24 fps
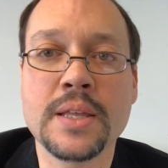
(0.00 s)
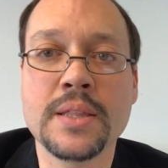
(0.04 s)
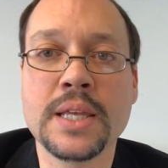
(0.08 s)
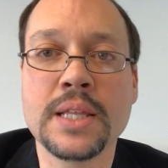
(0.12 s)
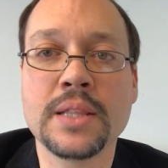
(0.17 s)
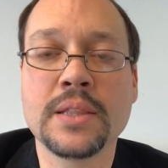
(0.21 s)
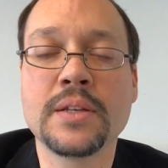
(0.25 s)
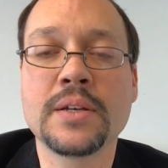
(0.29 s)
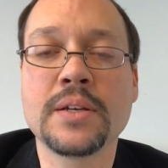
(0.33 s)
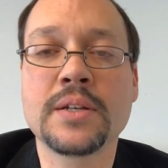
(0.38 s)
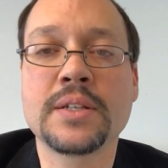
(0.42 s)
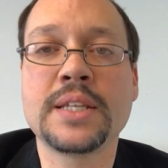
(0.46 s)
They
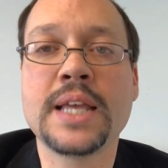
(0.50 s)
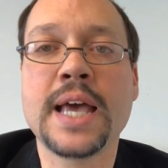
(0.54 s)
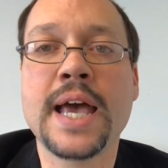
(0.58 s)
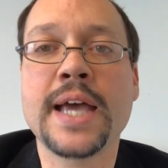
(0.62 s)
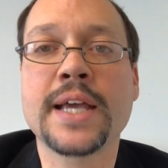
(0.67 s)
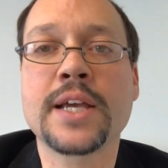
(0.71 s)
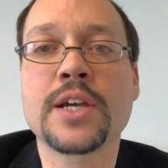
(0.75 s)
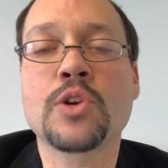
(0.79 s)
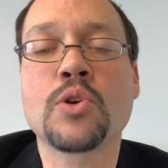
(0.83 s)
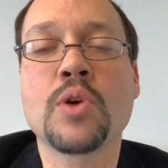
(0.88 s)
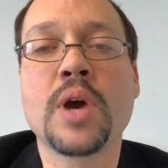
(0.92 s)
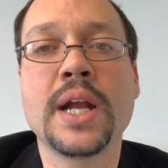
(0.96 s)
looked
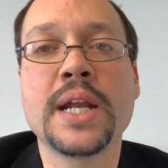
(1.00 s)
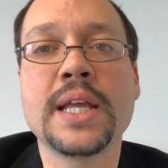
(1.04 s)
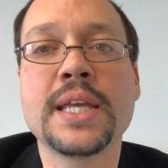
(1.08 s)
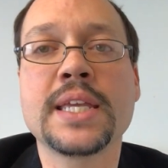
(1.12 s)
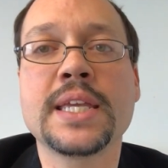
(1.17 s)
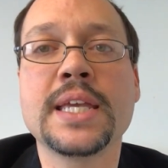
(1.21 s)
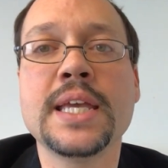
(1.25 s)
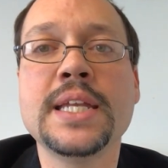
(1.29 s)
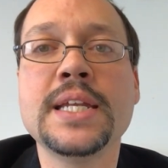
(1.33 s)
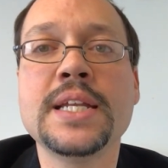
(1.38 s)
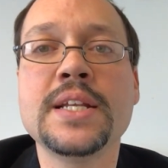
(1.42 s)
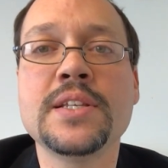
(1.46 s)
at chronic
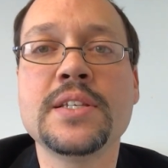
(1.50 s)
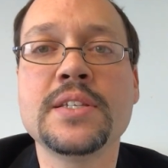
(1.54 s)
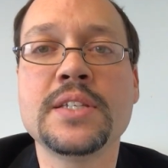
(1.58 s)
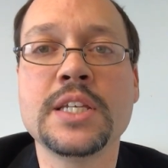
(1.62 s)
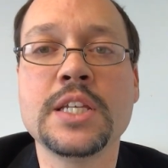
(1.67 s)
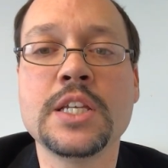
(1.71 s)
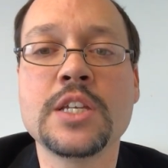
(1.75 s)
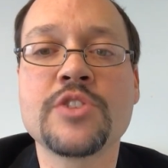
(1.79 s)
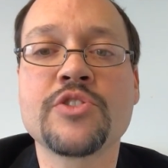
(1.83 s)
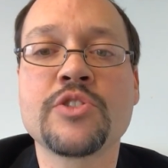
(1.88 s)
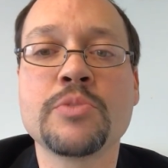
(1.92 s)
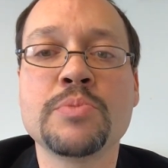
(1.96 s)
kidney
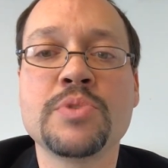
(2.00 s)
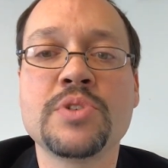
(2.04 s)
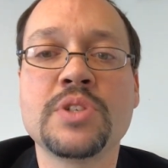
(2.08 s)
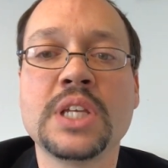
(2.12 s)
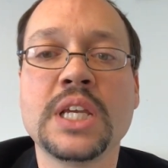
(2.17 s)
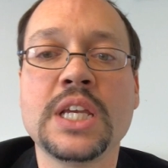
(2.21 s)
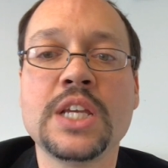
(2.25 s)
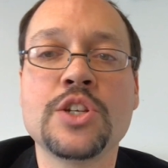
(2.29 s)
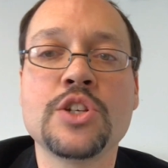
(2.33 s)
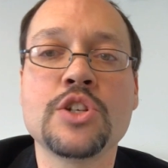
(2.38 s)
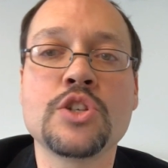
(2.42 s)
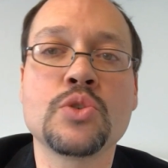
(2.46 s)
disease from
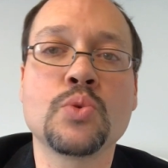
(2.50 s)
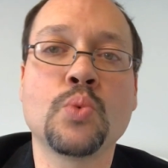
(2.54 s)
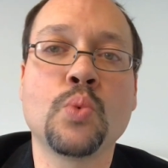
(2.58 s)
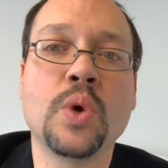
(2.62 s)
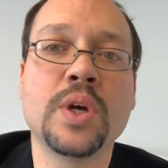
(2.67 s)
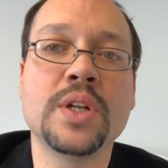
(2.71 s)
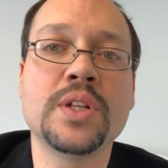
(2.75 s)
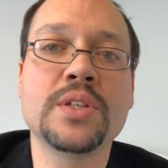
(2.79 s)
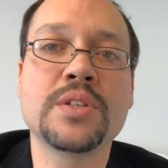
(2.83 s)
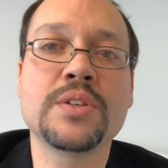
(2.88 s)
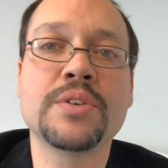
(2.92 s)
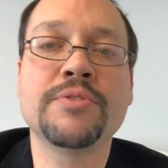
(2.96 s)
stages
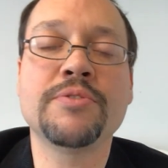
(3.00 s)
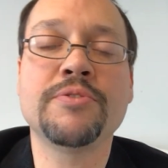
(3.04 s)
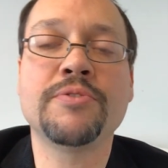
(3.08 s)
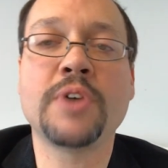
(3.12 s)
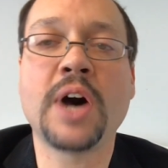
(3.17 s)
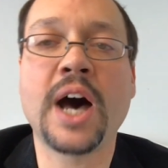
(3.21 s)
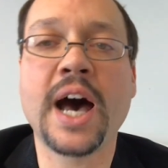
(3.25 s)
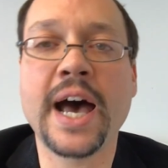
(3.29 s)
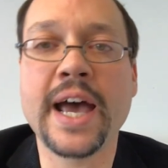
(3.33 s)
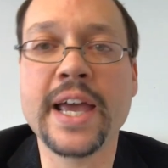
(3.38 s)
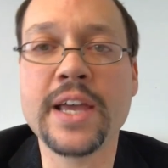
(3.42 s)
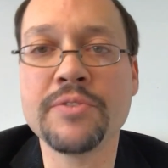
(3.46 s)
1 to
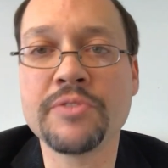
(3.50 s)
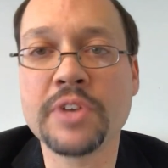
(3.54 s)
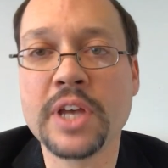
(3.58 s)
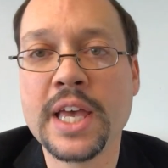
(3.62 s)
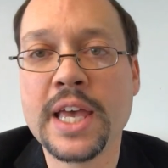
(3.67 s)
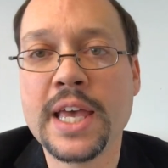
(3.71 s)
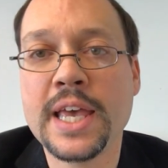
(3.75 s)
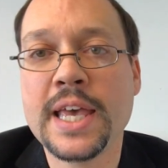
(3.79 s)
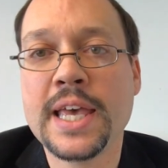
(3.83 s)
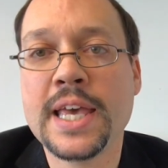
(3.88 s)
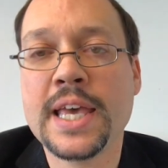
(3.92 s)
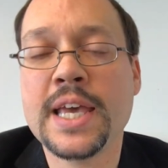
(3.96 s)
5
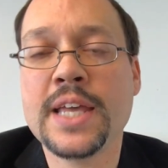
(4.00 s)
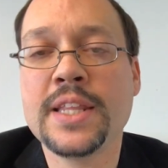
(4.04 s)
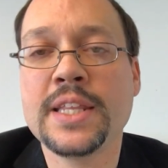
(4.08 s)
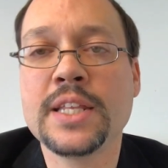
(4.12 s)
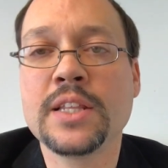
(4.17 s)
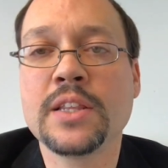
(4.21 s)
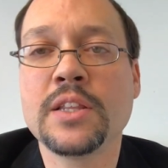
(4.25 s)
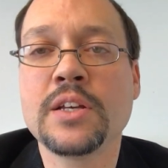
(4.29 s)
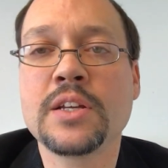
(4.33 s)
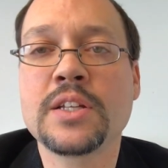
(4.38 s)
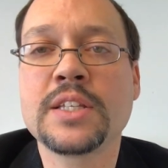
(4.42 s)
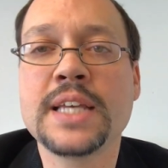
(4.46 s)
and they
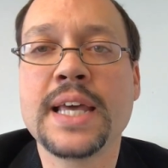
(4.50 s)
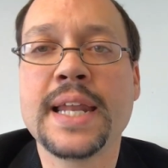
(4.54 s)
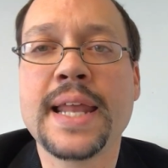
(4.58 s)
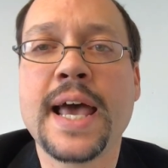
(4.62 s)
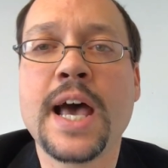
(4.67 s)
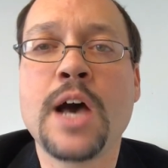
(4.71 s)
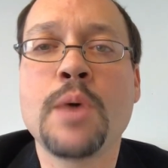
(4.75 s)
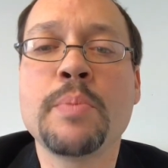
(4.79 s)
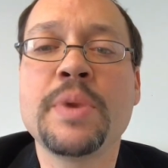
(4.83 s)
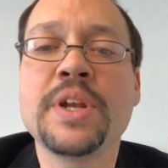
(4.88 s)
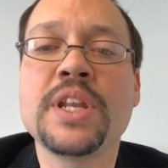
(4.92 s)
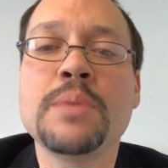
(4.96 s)
looked at
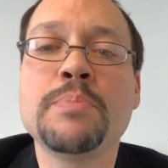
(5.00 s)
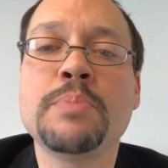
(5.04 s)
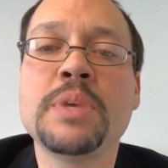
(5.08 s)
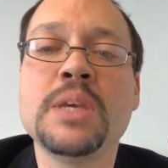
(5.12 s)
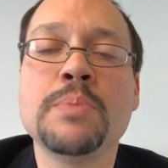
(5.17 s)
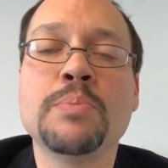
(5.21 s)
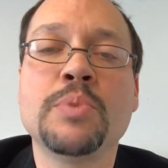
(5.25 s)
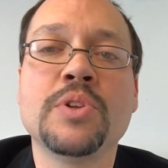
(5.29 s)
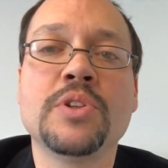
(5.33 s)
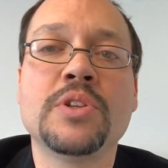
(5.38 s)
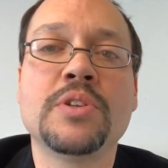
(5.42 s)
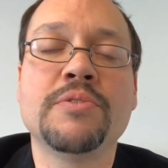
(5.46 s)
how many
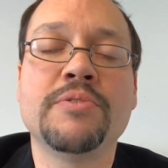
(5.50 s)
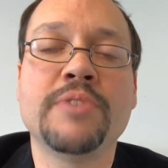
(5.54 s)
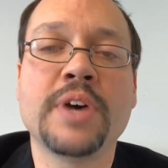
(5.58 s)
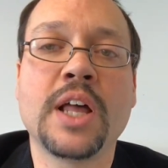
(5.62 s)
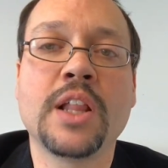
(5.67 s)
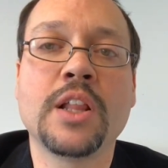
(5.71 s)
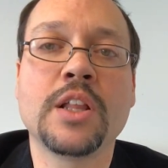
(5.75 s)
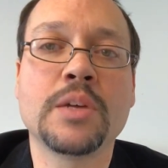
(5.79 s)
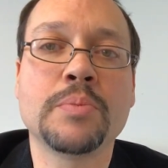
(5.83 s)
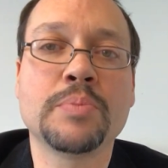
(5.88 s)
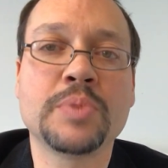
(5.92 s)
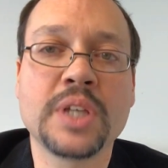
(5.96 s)
people
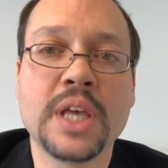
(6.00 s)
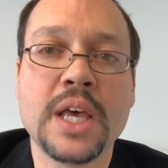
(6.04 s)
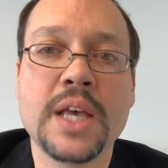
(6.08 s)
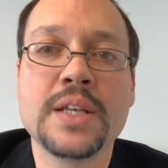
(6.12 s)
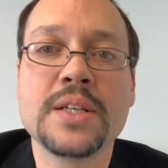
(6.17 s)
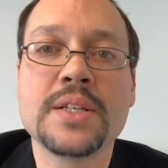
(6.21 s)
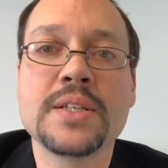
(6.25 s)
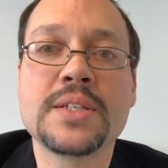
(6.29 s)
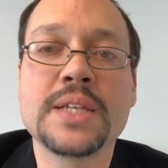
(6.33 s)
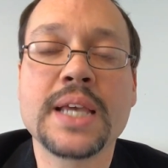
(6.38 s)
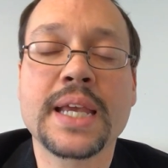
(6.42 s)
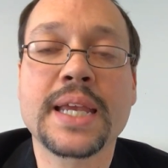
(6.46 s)
develop developed
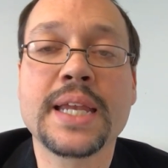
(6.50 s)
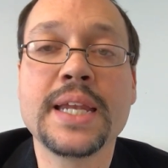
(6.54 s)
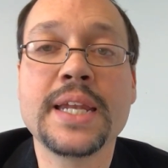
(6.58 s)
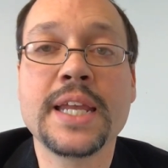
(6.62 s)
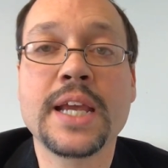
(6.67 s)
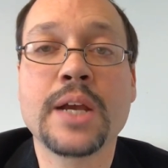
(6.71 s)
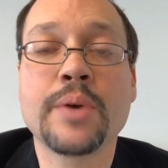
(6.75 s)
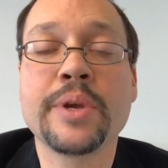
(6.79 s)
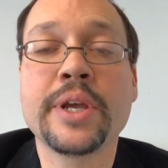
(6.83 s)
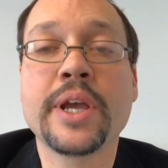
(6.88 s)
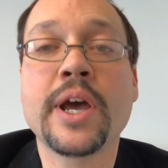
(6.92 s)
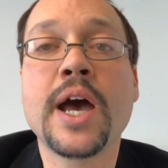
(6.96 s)

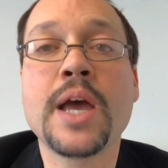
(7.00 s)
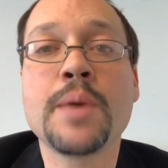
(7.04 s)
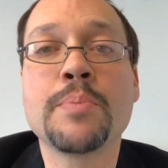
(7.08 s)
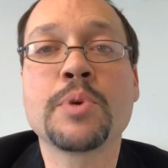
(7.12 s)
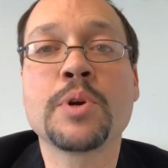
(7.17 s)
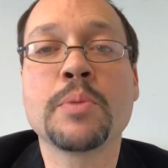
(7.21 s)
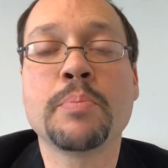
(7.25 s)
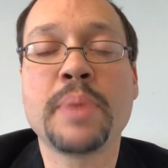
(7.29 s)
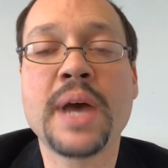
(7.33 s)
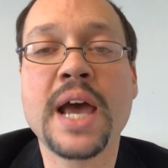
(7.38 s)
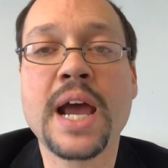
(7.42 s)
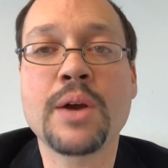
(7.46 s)
secondary
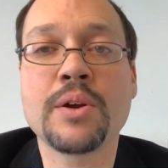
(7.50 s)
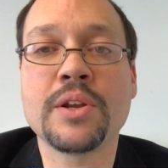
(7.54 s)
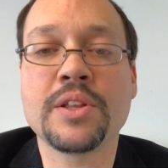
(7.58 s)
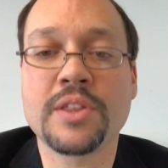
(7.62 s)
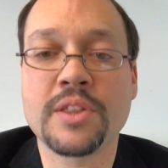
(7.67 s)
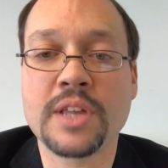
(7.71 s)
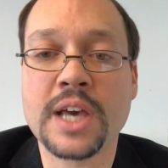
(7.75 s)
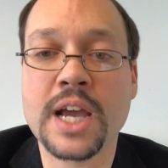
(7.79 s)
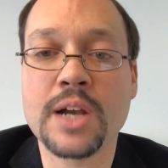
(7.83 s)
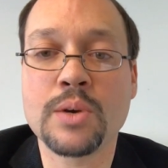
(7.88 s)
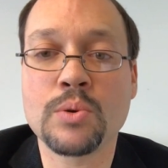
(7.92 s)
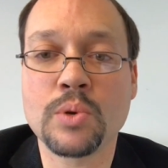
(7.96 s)

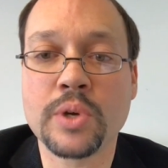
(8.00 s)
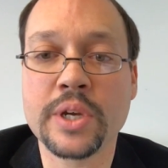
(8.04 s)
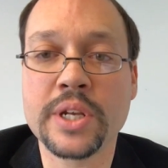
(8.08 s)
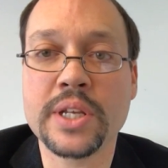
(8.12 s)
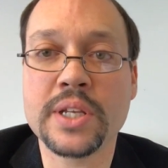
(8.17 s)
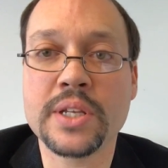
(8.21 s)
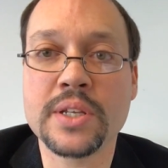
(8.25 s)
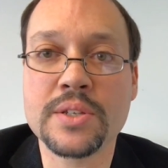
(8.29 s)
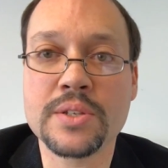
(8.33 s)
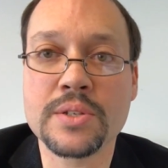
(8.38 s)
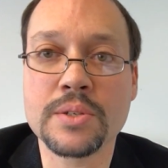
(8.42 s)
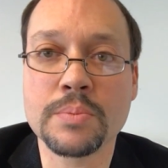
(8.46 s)

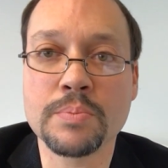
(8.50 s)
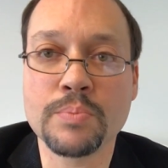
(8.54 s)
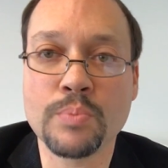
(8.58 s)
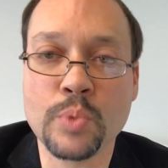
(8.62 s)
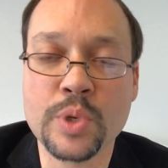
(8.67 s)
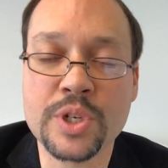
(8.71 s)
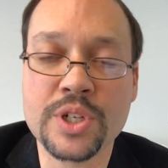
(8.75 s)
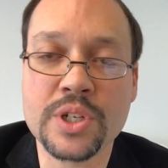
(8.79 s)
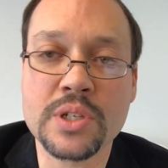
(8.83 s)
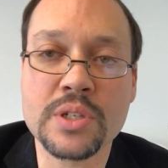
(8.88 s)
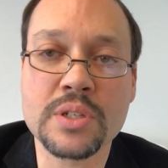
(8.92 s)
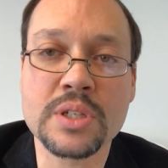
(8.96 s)
hyperparathyroidism,
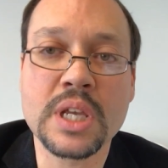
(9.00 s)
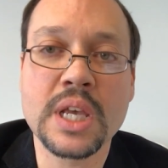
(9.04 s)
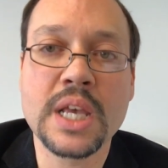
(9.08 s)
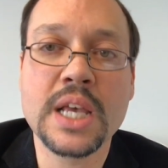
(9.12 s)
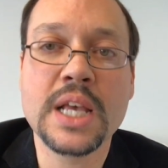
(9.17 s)
which is